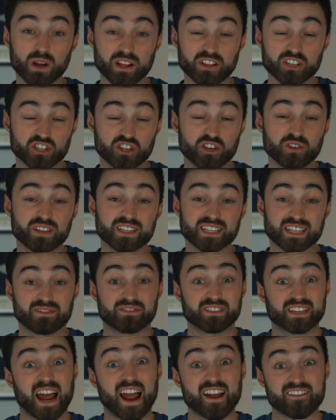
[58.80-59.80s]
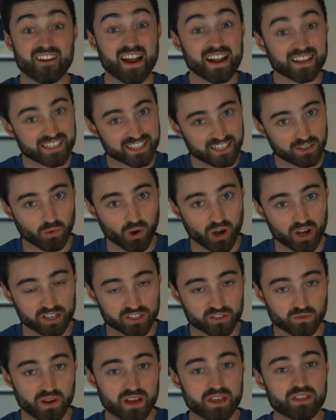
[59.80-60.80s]
well as the students I've directly
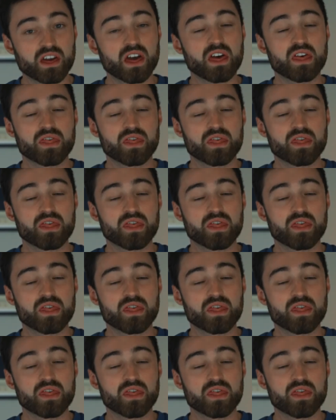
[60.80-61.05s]
worked with,